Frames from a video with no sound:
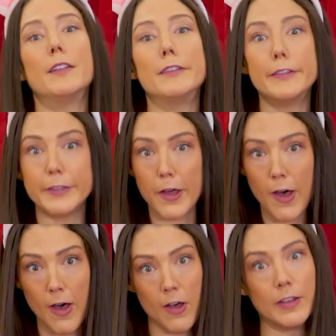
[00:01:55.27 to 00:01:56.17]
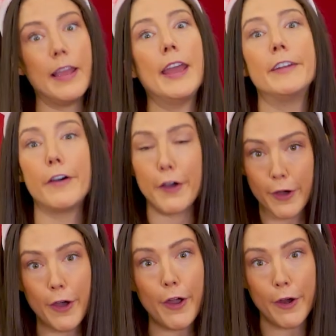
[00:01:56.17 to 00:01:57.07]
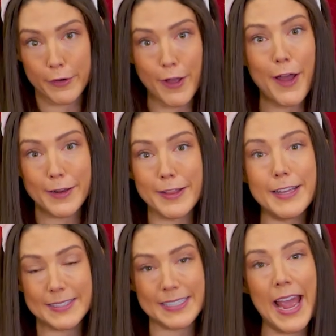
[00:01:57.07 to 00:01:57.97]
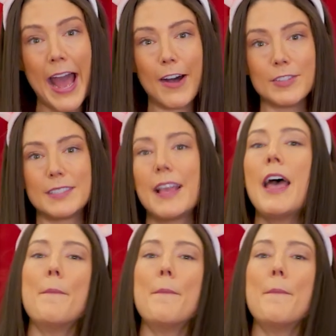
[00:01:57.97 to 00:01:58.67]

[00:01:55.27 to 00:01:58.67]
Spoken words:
long and hard on this house.